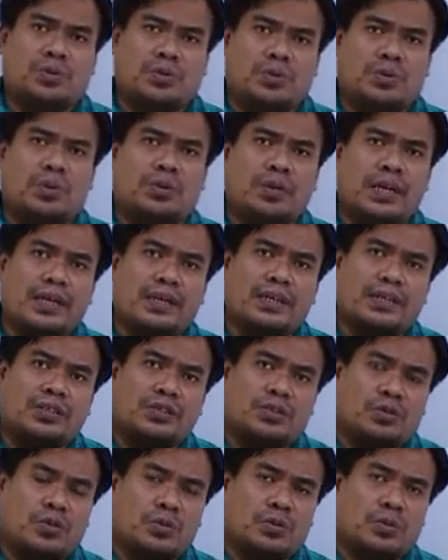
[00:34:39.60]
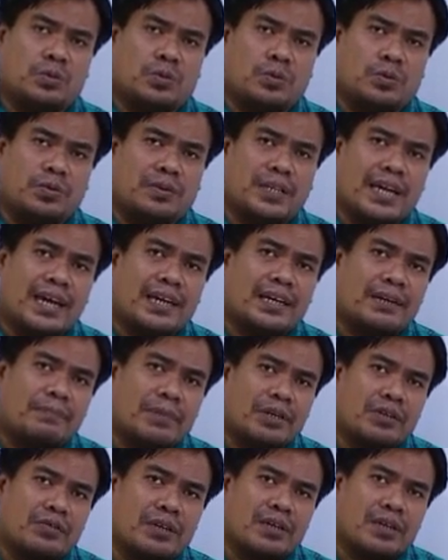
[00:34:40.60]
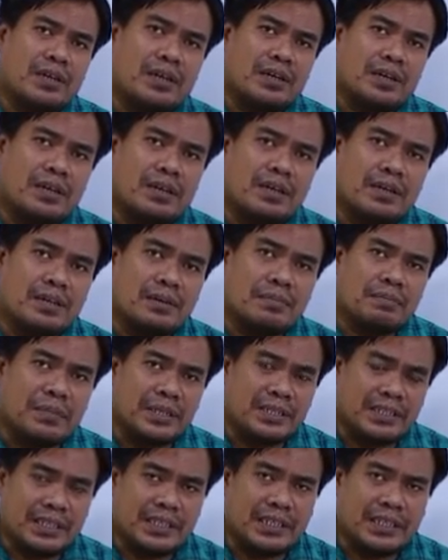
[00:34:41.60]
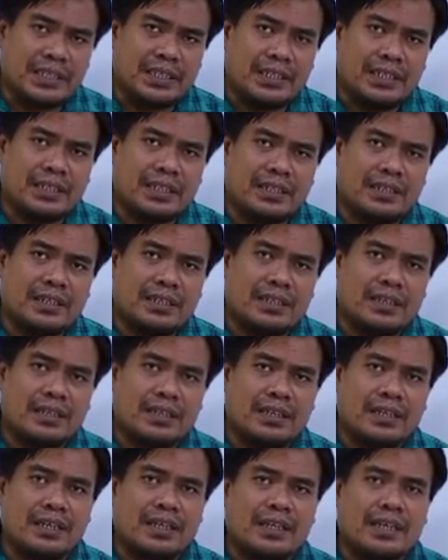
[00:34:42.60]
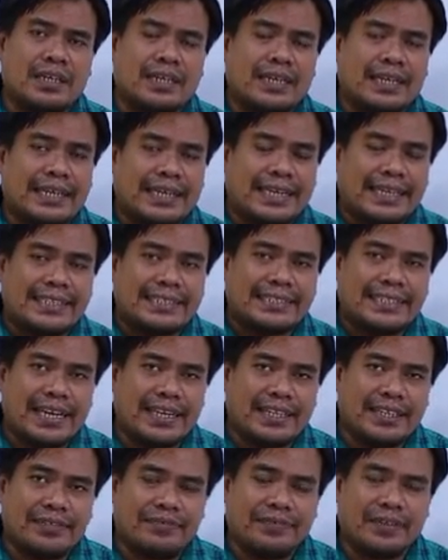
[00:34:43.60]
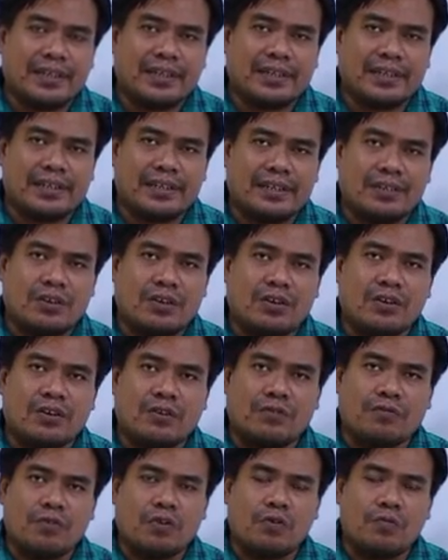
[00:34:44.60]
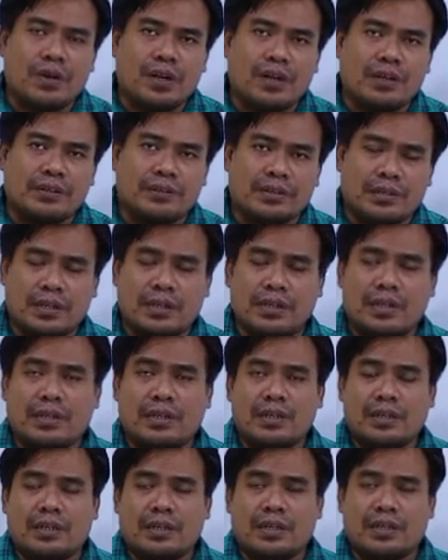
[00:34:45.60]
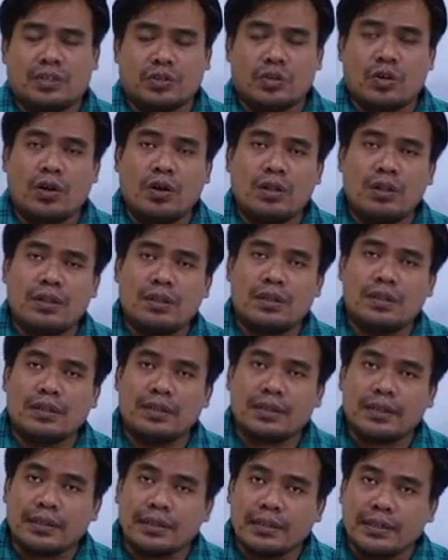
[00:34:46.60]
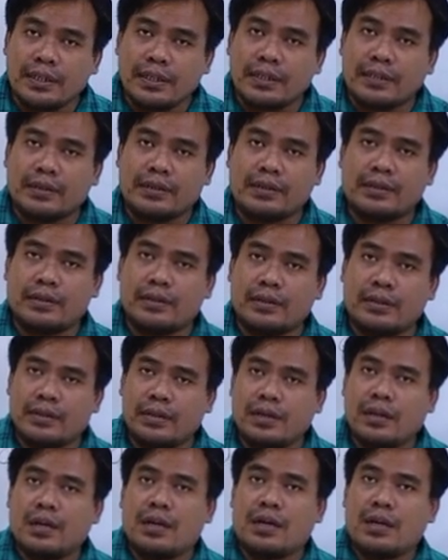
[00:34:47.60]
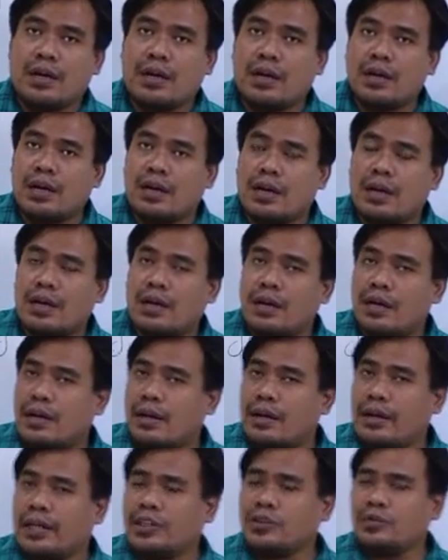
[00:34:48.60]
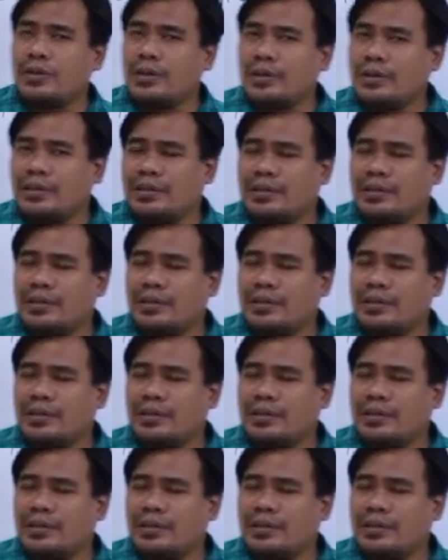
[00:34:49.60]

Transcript: Okay, so that particular machine inside the vehicle or four-wheelers is called gear. Next one.